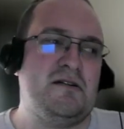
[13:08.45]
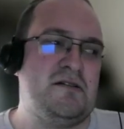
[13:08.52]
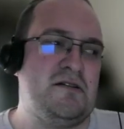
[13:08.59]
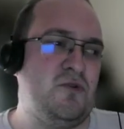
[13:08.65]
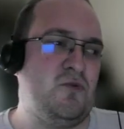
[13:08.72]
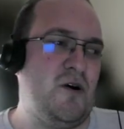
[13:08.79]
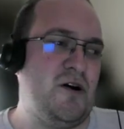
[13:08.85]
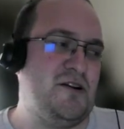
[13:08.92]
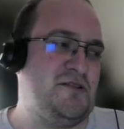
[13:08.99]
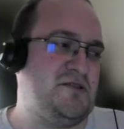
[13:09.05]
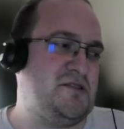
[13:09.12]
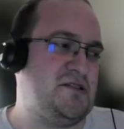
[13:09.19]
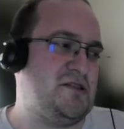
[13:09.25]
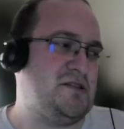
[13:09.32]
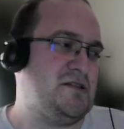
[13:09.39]

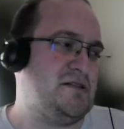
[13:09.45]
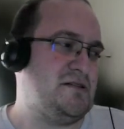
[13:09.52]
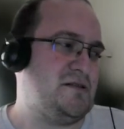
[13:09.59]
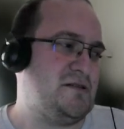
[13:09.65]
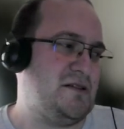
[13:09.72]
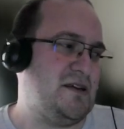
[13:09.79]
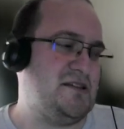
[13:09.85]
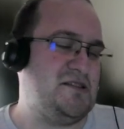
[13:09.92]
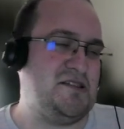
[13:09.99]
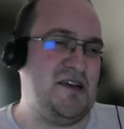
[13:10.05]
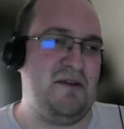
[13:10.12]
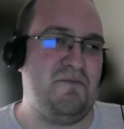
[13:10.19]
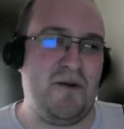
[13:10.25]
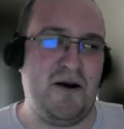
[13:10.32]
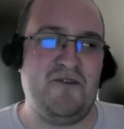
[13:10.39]
quite, let's
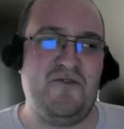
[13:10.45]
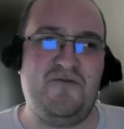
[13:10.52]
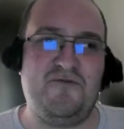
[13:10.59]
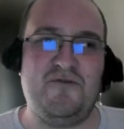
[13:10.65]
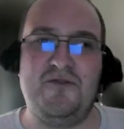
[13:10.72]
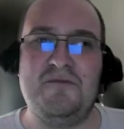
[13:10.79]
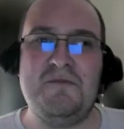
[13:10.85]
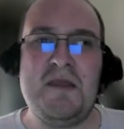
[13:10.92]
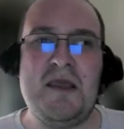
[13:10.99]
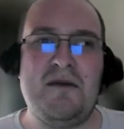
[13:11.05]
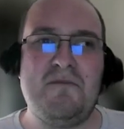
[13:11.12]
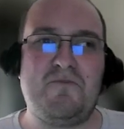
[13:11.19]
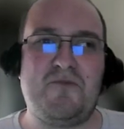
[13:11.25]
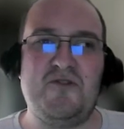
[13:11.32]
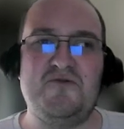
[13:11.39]
say, powerful
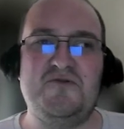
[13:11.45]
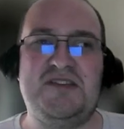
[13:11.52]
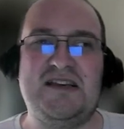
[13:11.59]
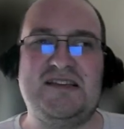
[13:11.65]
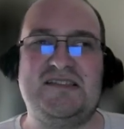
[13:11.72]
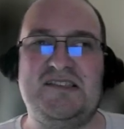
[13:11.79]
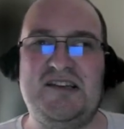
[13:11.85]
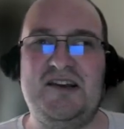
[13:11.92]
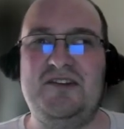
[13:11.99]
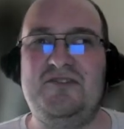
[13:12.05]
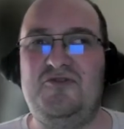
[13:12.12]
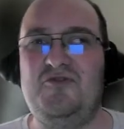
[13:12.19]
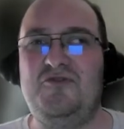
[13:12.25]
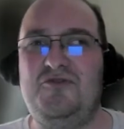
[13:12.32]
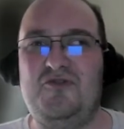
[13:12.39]
processor
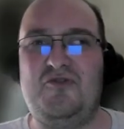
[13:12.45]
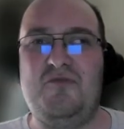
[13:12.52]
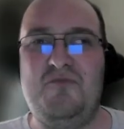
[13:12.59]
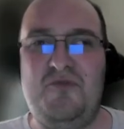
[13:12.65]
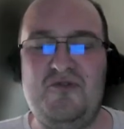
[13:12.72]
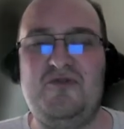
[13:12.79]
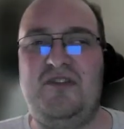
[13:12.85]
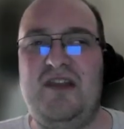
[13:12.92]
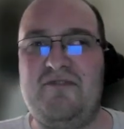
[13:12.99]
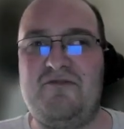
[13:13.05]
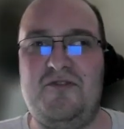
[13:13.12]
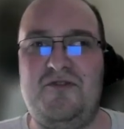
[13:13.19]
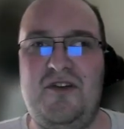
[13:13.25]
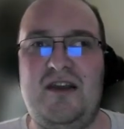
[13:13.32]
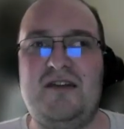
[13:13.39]
to compute
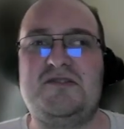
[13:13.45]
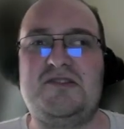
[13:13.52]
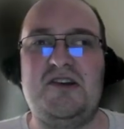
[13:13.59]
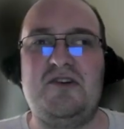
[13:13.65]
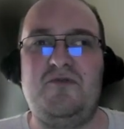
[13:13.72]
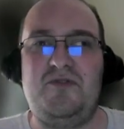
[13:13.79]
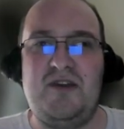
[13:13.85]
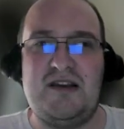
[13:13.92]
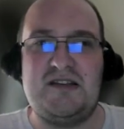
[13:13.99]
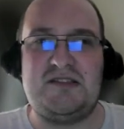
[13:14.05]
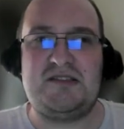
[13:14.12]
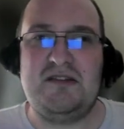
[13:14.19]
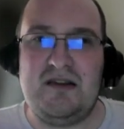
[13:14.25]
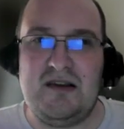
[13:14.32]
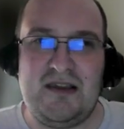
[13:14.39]
everything. So
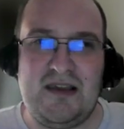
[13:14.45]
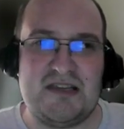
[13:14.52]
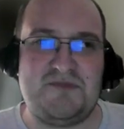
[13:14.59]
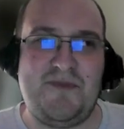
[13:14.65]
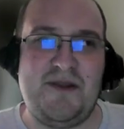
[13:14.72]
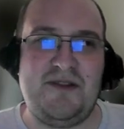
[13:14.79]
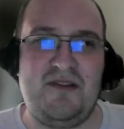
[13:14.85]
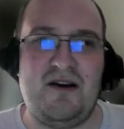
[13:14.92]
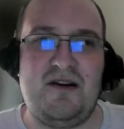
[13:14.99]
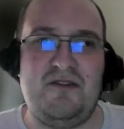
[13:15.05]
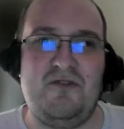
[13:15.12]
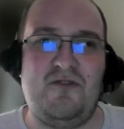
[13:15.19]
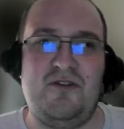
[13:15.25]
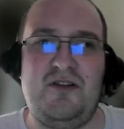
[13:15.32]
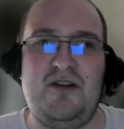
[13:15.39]
this has been done
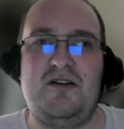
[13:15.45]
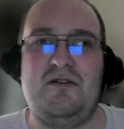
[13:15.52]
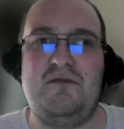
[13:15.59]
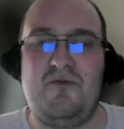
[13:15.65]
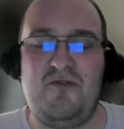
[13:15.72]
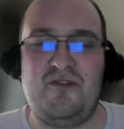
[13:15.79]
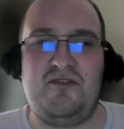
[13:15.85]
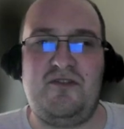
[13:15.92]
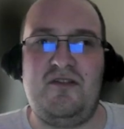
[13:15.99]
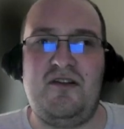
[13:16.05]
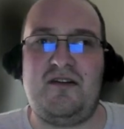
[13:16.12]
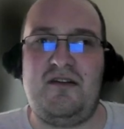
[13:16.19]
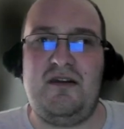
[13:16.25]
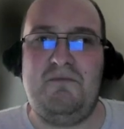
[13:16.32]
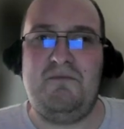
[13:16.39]
on an
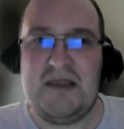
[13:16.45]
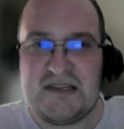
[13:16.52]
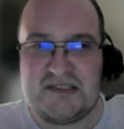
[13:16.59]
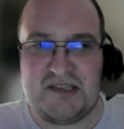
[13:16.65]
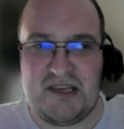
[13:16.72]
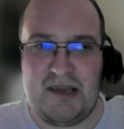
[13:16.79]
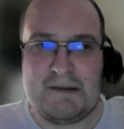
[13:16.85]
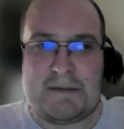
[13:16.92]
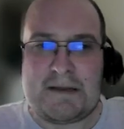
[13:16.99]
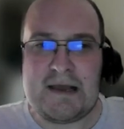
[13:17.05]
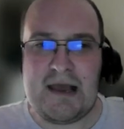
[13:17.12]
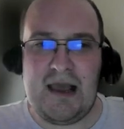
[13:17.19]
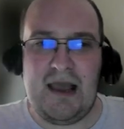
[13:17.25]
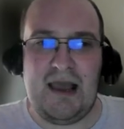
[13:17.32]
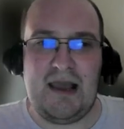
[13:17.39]
ordinary PC,
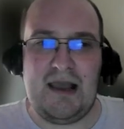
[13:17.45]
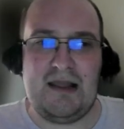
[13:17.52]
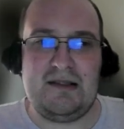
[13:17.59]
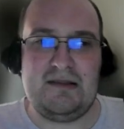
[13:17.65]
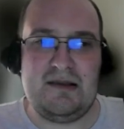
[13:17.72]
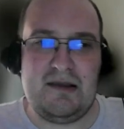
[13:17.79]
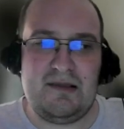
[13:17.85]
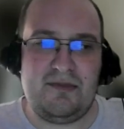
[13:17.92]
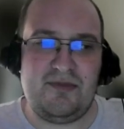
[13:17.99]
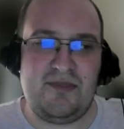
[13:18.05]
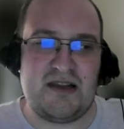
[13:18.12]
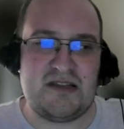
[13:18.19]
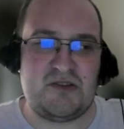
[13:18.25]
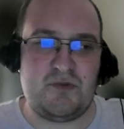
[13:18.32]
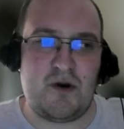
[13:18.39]
and
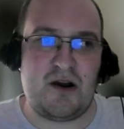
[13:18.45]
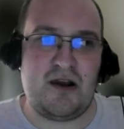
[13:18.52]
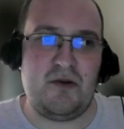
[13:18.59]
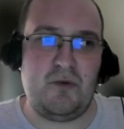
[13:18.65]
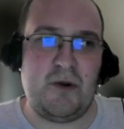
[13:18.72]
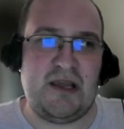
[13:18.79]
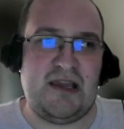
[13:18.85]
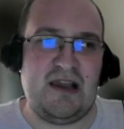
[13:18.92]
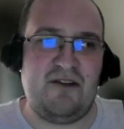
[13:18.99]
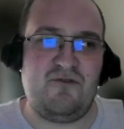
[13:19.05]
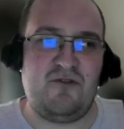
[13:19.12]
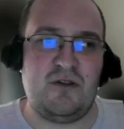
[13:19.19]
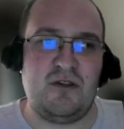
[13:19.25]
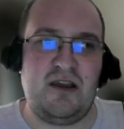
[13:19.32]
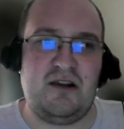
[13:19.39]
that's why we have
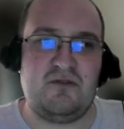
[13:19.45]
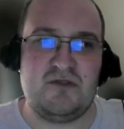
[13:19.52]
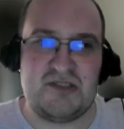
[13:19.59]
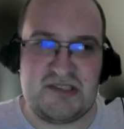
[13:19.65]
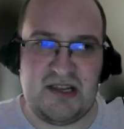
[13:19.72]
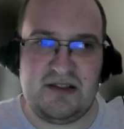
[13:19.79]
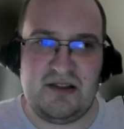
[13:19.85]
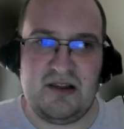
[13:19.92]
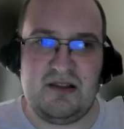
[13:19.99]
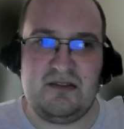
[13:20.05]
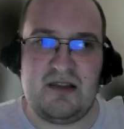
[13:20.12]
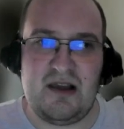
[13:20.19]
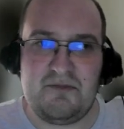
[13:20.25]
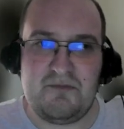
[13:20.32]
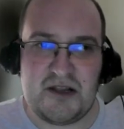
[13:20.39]
only considered
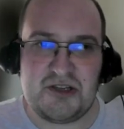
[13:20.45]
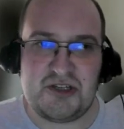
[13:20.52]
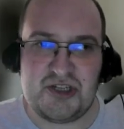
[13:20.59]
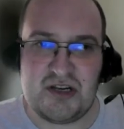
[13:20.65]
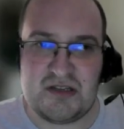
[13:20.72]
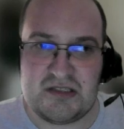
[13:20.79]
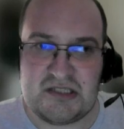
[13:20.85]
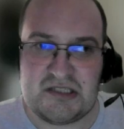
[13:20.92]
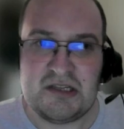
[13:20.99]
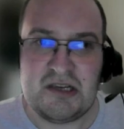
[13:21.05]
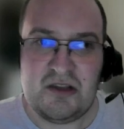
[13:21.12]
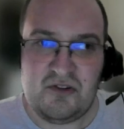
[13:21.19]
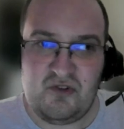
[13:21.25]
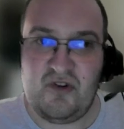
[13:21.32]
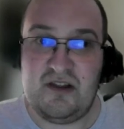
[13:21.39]
dimensions
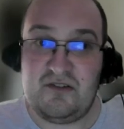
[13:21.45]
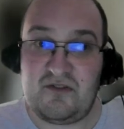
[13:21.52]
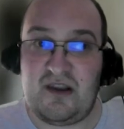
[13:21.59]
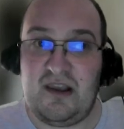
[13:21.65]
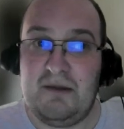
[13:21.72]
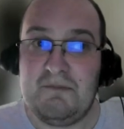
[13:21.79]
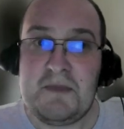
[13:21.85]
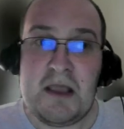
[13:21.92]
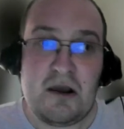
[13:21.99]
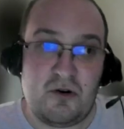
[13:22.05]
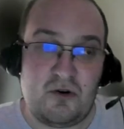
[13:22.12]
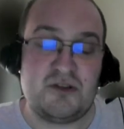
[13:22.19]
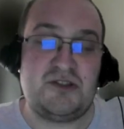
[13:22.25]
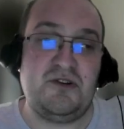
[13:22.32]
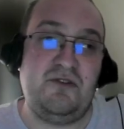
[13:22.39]
2 and 3.
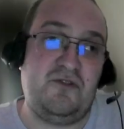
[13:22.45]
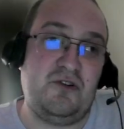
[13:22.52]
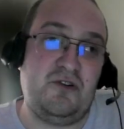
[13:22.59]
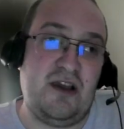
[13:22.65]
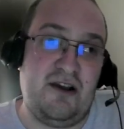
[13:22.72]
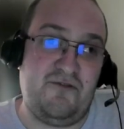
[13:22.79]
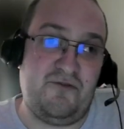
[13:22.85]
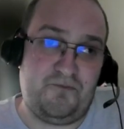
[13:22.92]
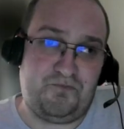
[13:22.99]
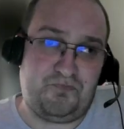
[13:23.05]
Also, if you have